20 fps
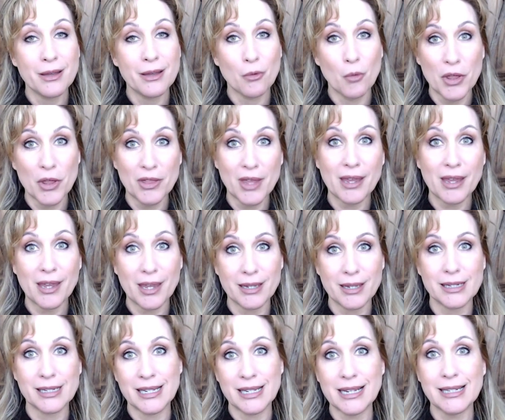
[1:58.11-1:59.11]
when they
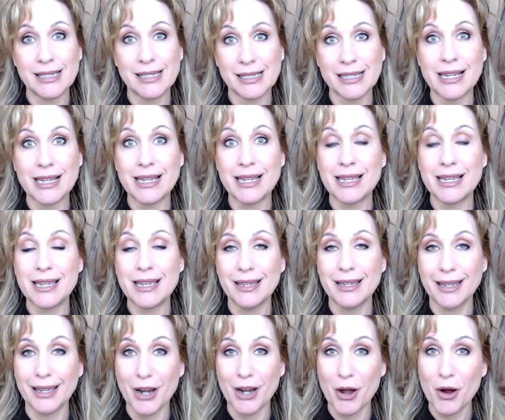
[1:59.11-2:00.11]
hit
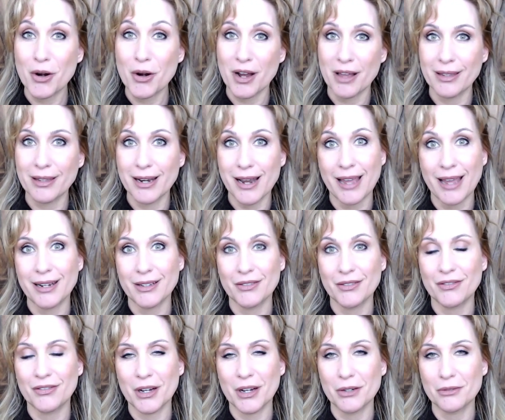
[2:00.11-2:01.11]
DC, you know, and on the night
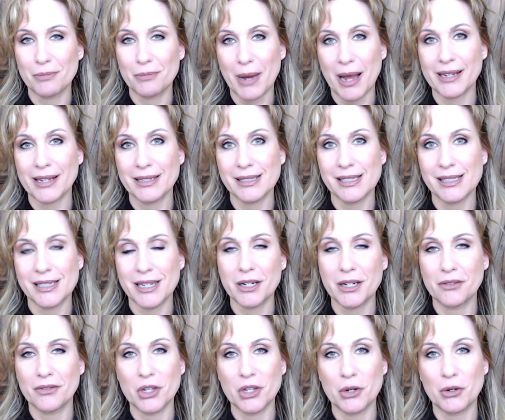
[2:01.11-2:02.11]
of Biden's
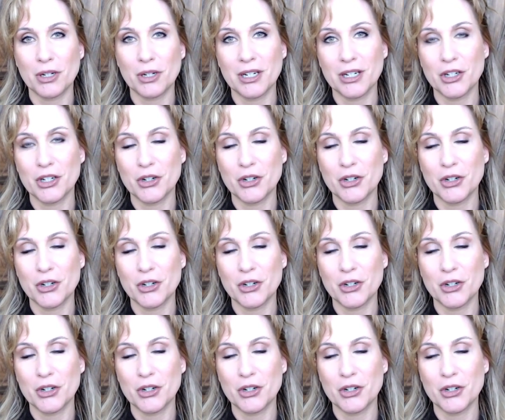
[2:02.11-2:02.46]
State of the Union